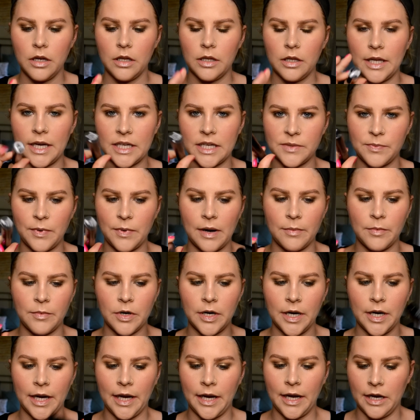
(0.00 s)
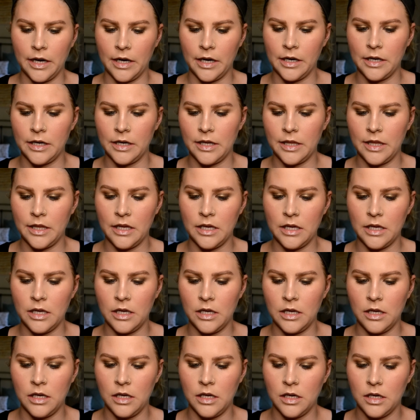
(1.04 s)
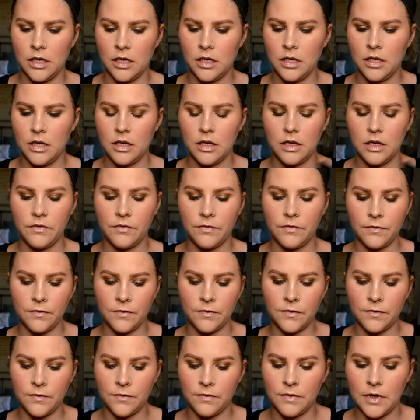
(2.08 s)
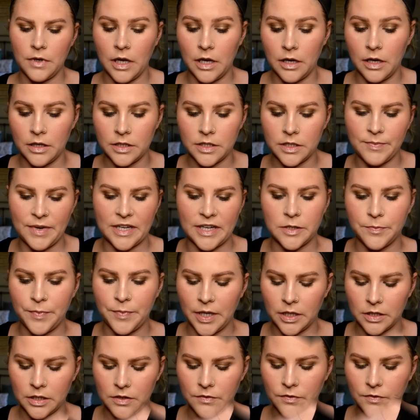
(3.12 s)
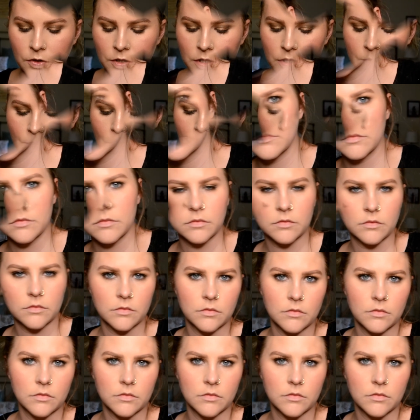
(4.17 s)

lash primer, and the uh, Smashbox Full Exposure.